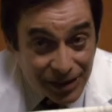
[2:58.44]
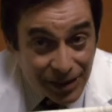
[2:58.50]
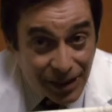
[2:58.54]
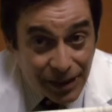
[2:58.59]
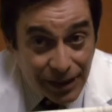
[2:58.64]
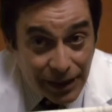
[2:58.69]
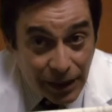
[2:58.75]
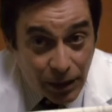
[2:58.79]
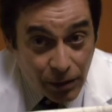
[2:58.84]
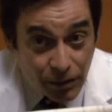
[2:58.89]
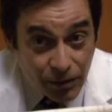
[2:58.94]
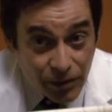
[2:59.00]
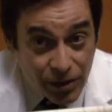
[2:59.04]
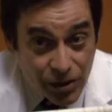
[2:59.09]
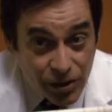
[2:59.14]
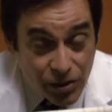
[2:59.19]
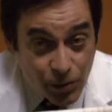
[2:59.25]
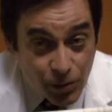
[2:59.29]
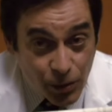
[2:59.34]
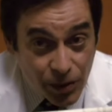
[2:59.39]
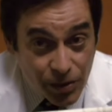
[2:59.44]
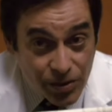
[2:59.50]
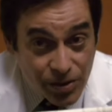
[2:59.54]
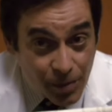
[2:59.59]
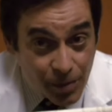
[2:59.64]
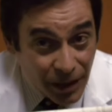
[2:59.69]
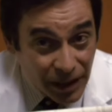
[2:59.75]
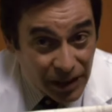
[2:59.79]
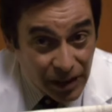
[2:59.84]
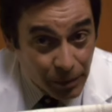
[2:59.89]
can take care of this with
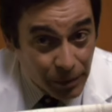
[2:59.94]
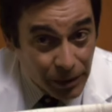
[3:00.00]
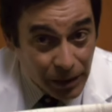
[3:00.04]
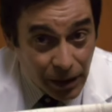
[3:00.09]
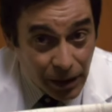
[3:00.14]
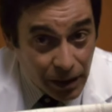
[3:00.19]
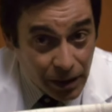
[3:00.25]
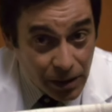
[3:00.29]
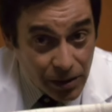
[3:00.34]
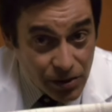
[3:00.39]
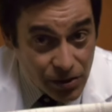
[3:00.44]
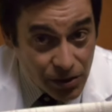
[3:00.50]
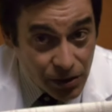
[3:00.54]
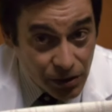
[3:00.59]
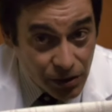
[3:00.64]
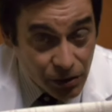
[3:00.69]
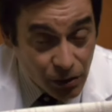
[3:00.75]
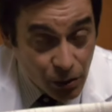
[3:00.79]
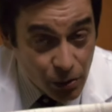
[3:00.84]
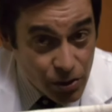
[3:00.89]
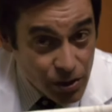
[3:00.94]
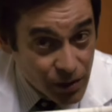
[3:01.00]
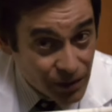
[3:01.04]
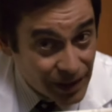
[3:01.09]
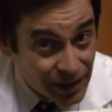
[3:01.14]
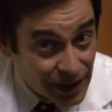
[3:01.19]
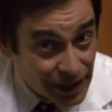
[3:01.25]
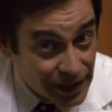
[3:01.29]
some antibiotics and a dose of